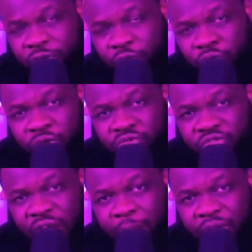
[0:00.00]
the Real
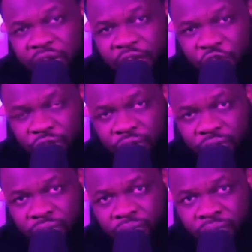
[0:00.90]
Cyber Nation
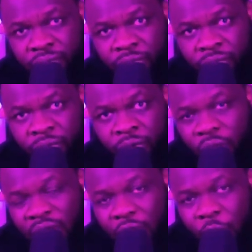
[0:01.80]

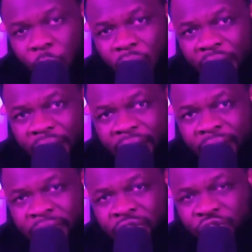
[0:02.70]
will acquire